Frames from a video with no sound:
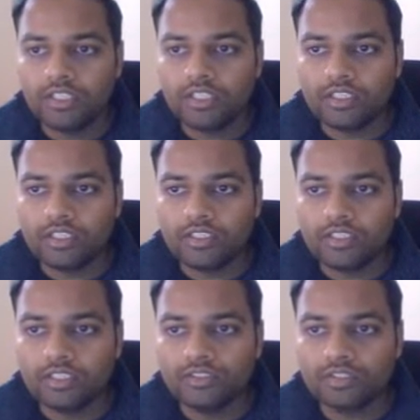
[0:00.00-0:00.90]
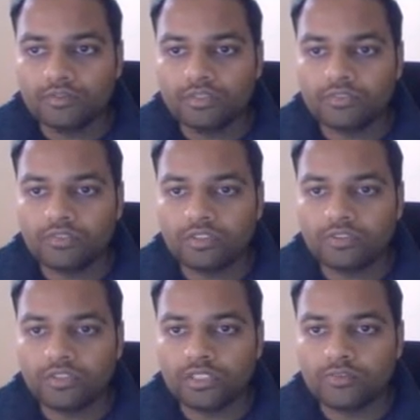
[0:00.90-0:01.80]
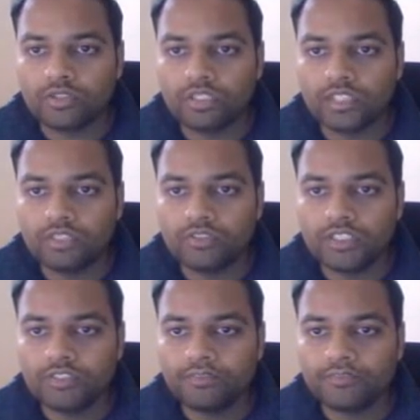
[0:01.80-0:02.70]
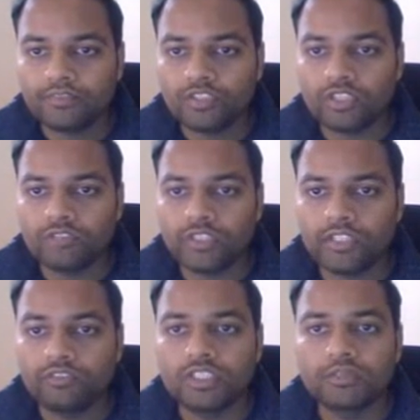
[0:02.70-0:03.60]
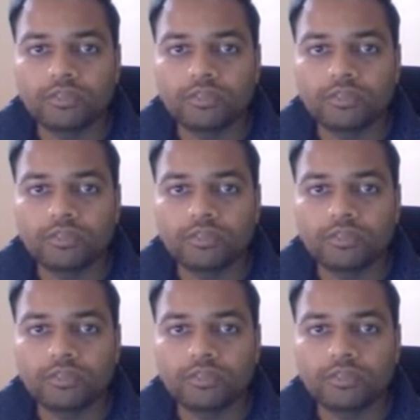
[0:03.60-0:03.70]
And then there is an option for Facebook integration. So I have integrated my